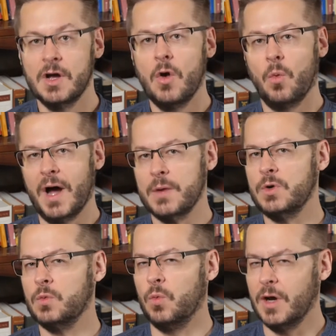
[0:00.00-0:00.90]
Why would
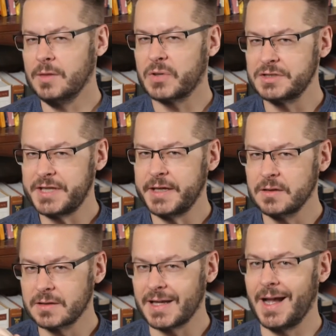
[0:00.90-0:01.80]
one
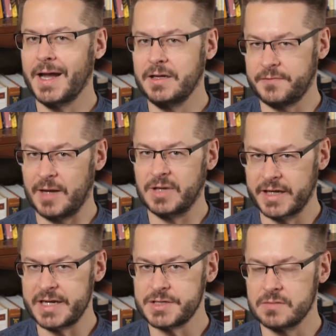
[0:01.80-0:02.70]
particular kind of
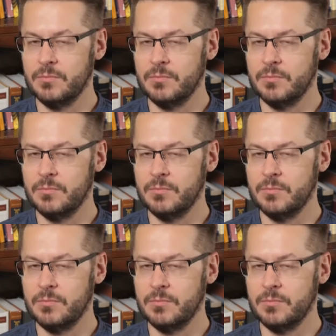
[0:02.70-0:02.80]
obligation,